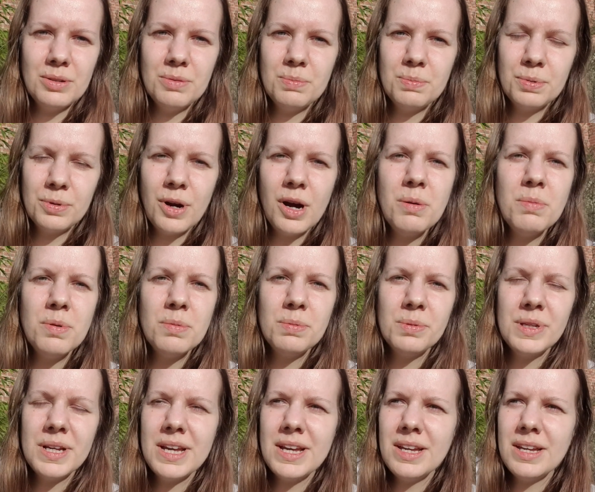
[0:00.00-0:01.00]

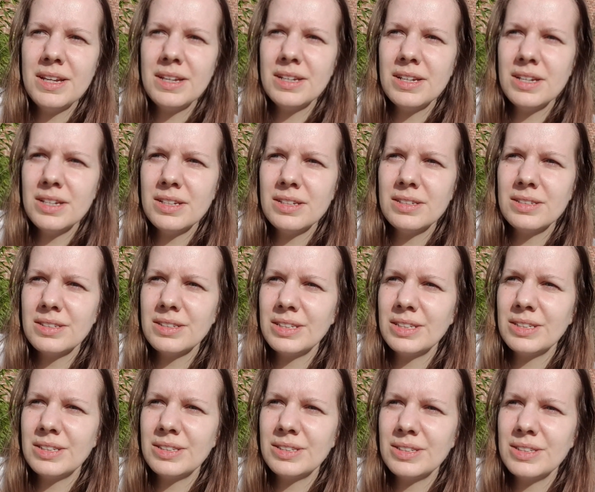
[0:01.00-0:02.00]
probably
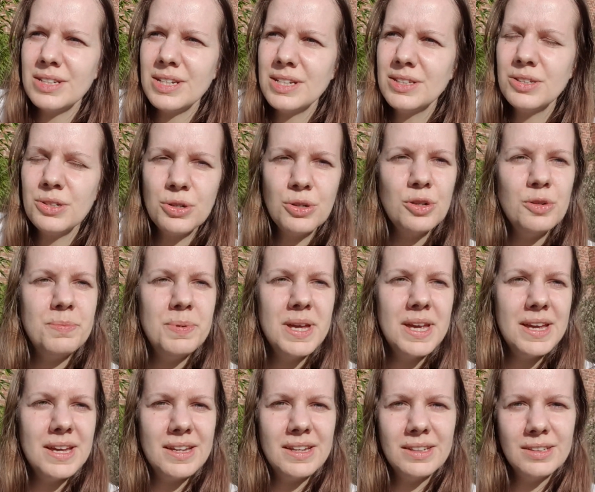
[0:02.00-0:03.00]
it could
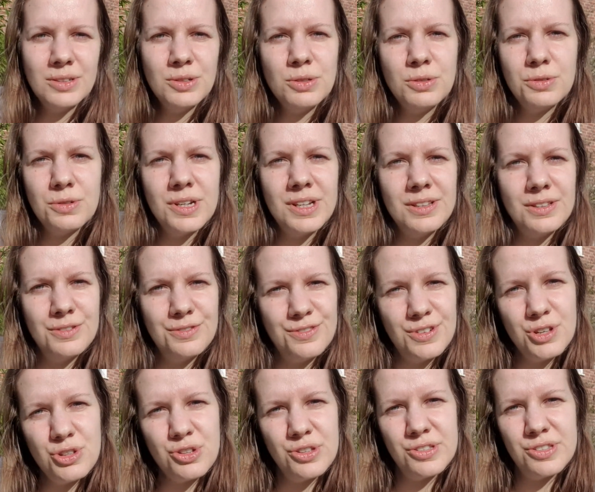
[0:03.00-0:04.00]
be nutrient
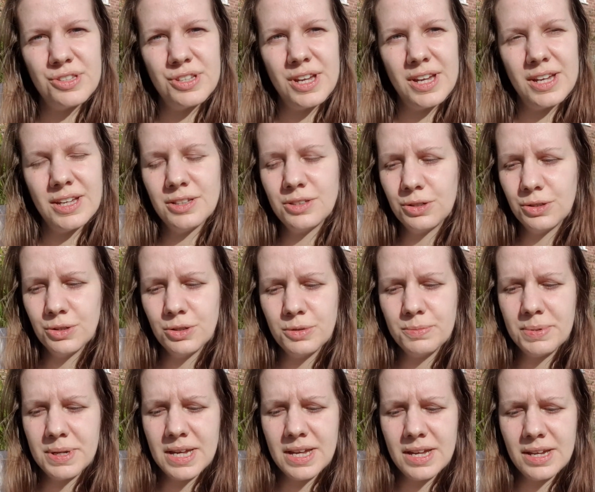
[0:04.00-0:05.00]
deficiency. It could
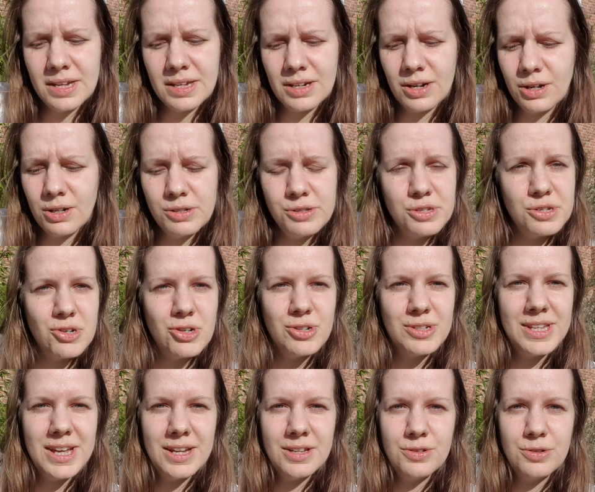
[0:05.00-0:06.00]
be also
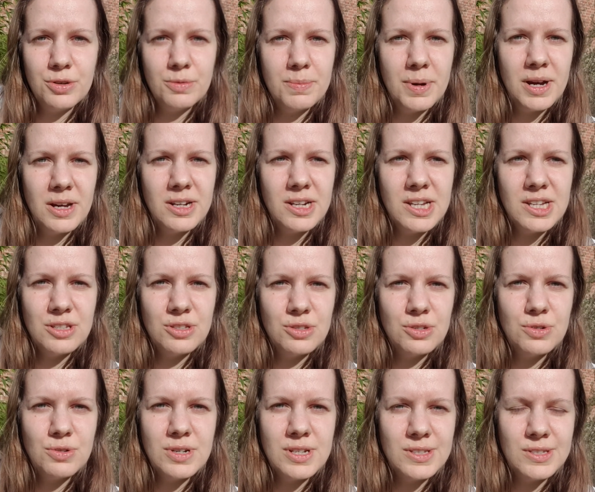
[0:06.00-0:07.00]
that your body is
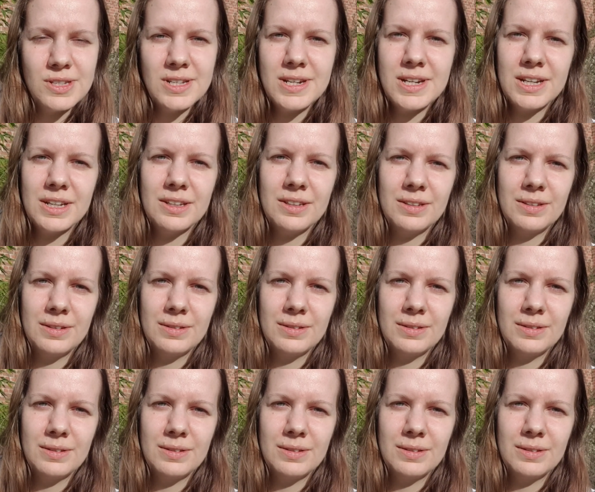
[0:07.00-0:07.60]
too acidic.